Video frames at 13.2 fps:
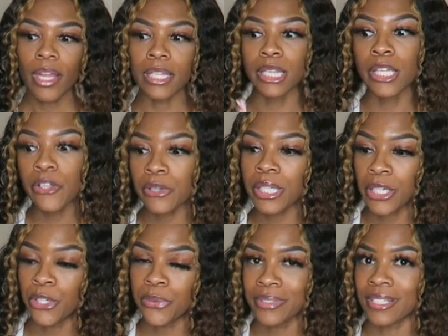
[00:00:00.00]

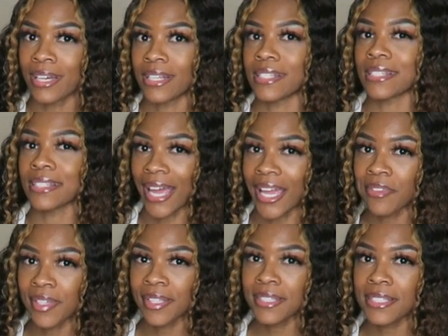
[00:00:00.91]
literally use that as
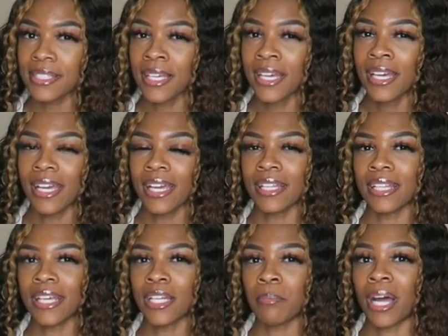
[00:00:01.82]
savings.
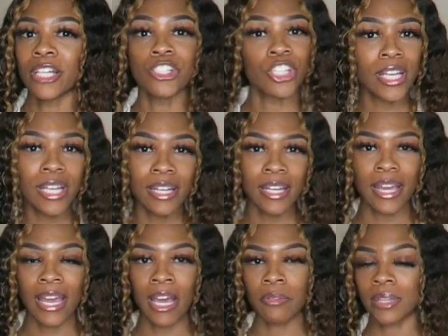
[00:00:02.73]
And then my checking
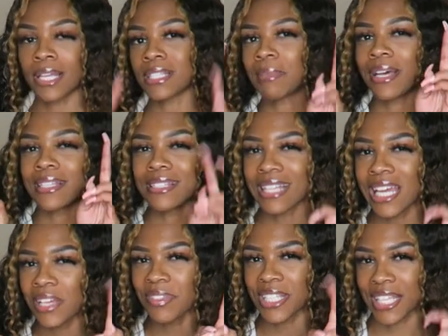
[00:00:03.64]
account, that's my
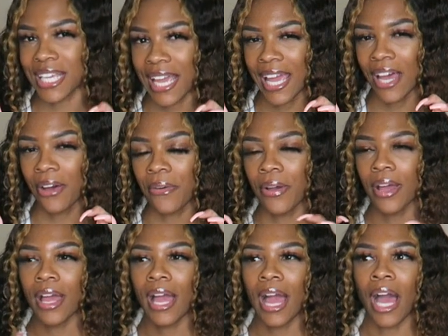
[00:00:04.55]
savings account,
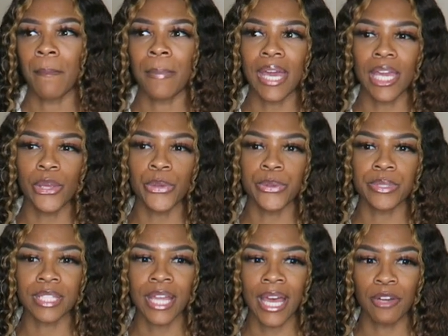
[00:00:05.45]
I may
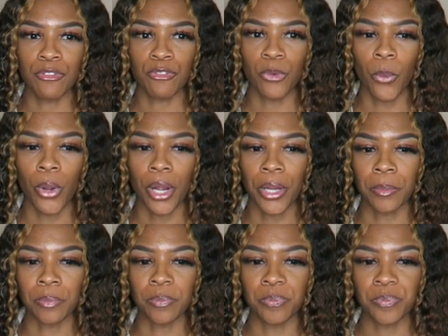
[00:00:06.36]
use that
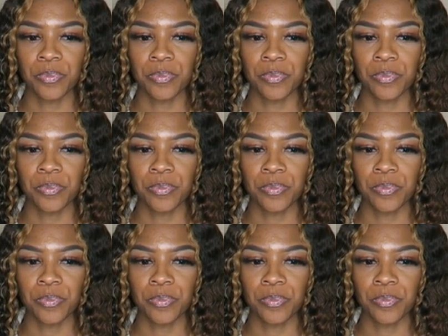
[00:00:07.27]
for